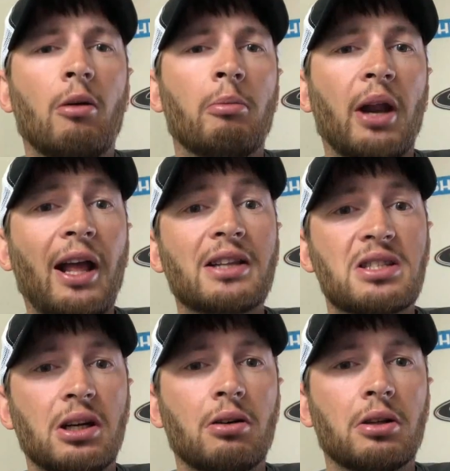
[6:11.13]
but I could
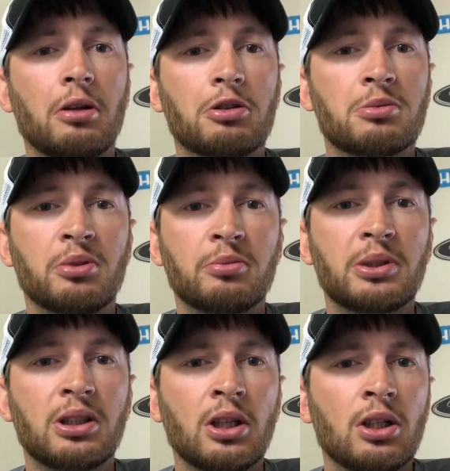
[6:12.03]
tell that there was
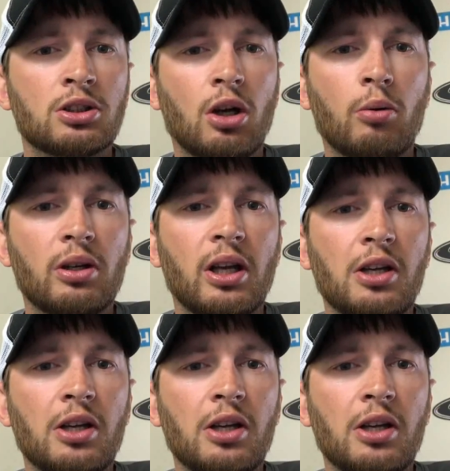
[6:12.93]
movement, so I went